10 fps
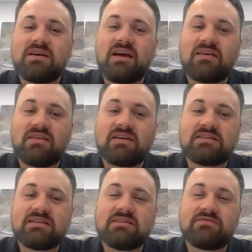and they
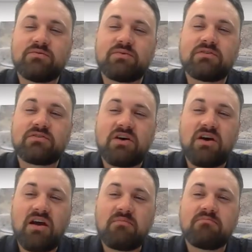deliver
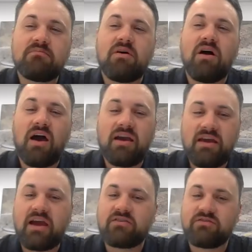real-time,
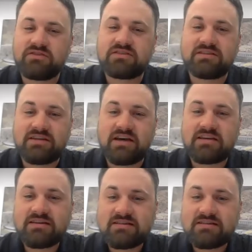high-accuracy data.